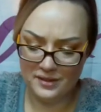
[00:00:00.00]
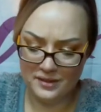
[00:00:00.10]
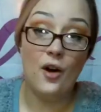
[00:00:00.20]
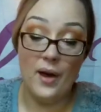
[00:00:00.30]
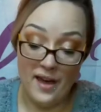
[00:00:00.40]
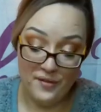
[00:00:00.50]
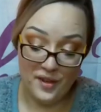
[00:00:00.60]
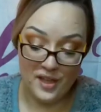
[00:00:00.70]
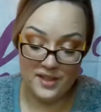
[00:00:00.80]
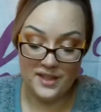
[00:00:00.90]

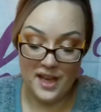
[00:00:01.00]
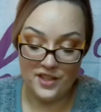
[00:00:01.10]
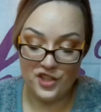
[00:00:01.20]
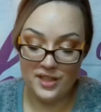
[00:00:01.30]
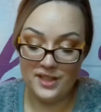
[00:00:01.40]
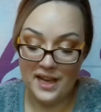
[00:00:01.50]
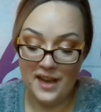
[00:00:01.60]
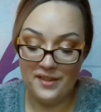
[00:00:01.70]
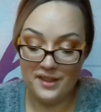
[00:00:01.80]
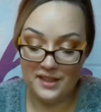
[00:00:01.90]
However, Sasha's
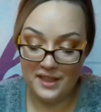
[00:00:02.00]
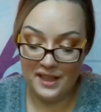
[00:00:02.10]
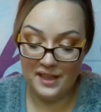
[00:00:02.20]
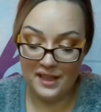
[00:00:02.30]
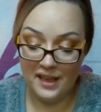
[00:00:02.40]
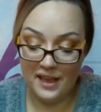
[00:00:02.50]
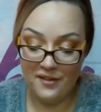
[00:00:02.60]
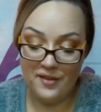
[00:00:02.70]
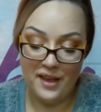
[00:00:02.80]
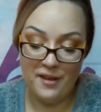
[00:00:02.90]
death did
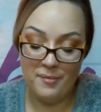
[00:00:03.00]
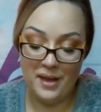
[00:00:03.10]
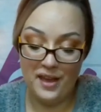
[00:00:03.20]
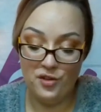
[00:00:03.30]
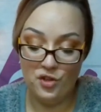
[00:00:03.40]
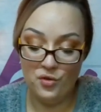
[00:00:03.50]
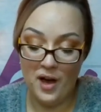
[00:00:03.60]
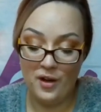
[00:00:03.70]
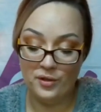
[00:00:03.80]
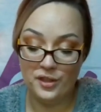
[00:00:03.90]
give him a new
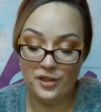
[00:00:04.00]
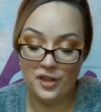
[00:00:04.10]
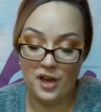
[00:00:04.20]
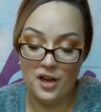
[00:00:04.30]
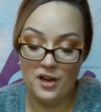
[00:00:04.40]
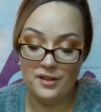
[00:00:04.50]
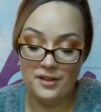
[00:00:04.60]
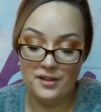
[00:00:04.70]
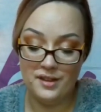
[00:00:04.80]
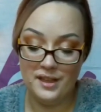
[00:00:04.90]
outlook
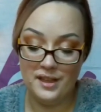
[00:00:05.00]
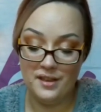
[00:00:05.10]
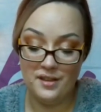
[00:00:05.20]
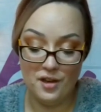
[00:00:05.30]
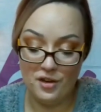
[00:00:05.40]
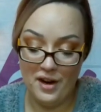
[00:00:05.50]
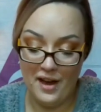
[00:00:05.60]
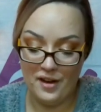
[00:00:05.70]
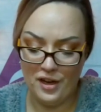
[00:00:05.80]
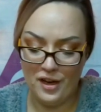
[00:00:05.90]
on the
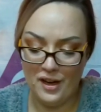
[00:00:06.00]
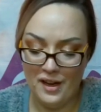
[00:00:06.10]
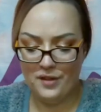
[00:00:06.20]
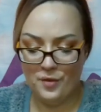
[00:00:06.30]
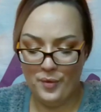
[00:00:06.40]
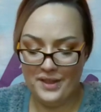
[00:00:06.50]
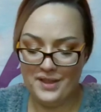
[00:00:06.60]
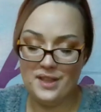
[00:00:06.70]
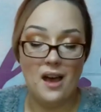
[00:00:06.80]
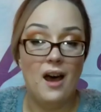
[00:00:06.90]
Nutcracker. The
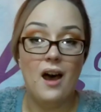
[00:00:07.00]
once